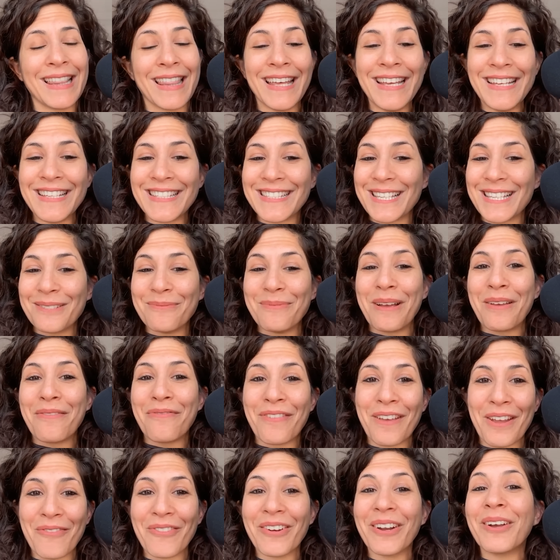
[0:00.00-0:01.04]
this is my
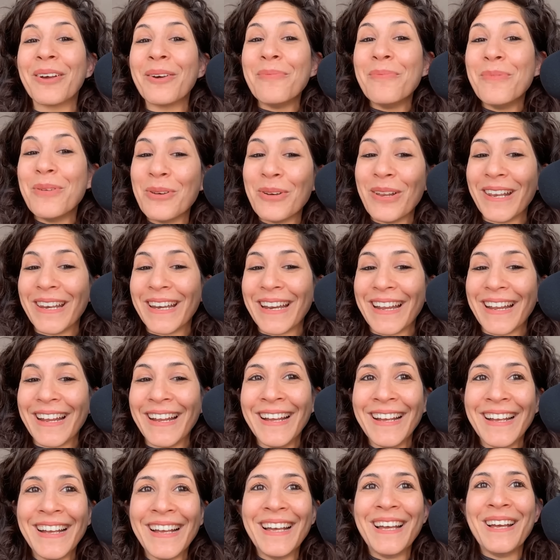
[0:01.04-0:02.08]
favorite community
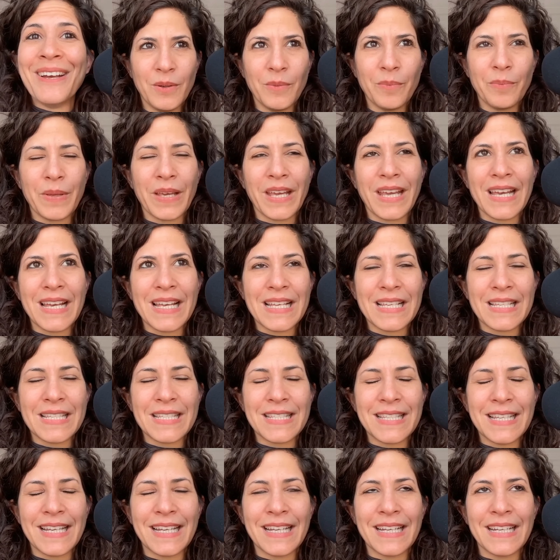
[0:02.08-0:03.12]

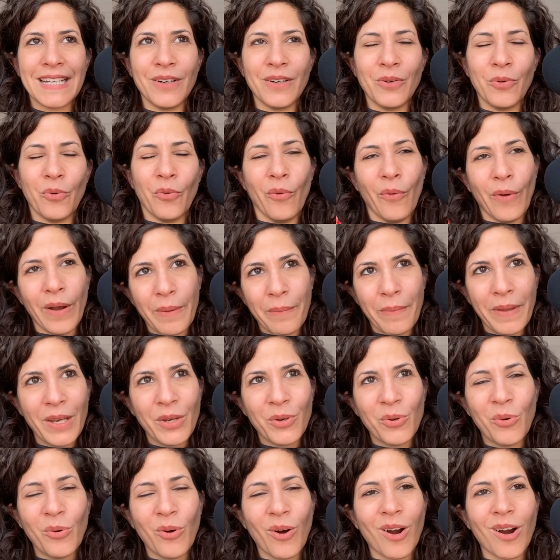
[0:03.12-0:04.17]
because women
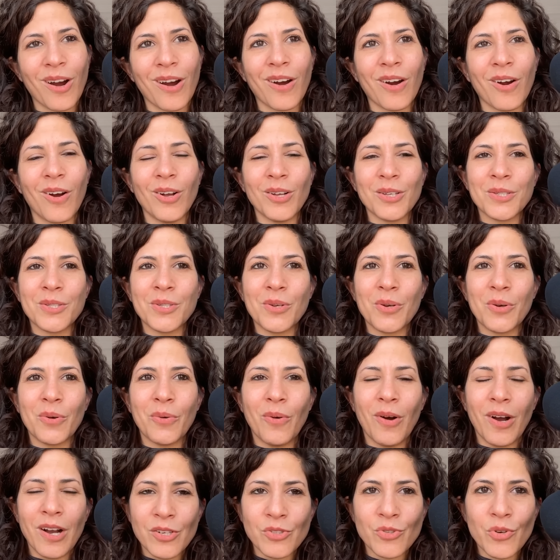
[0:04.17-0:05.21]
who are also
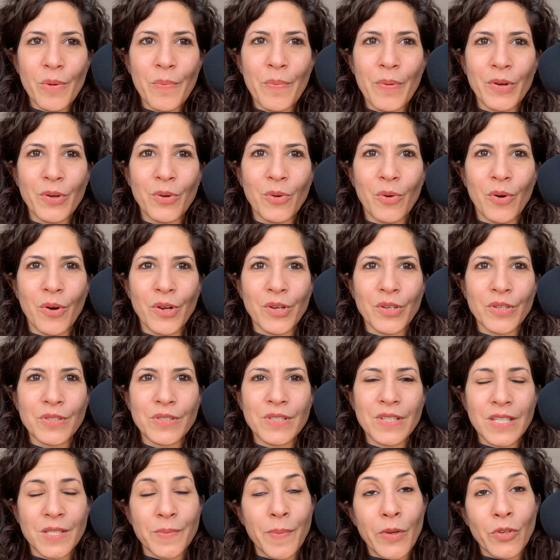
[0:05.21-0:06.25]
entrepreneurs,
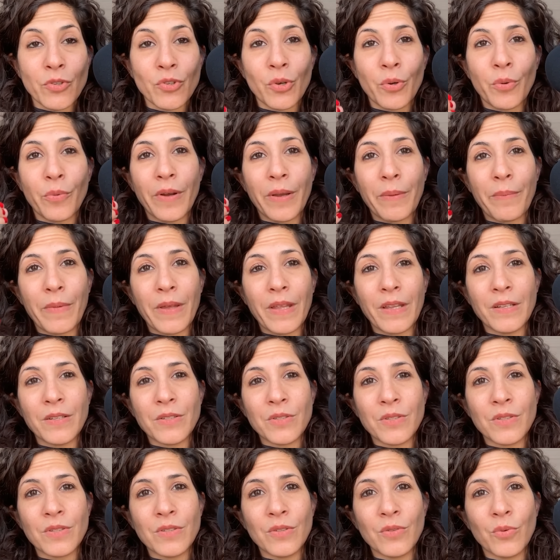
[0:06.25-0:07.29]
especially
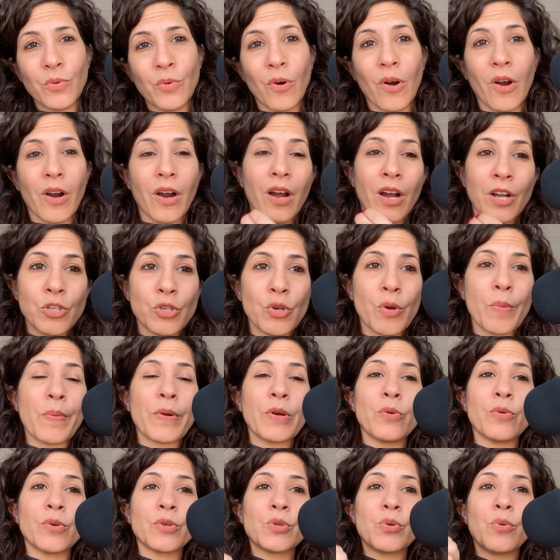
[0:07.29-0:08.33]
women who are
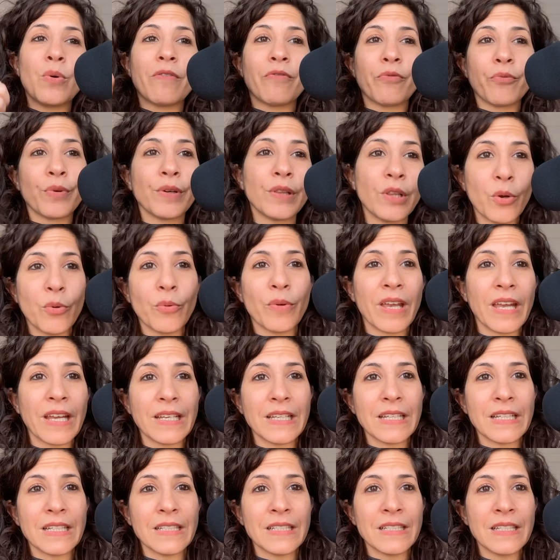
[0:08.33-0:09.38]
entrepreneurs who have
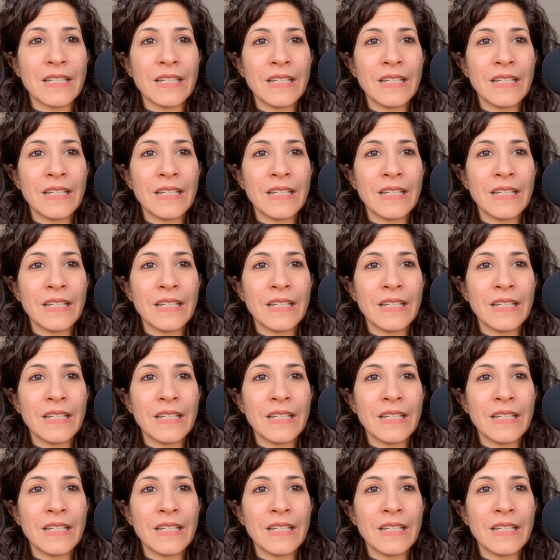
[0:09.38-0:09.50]
relocated,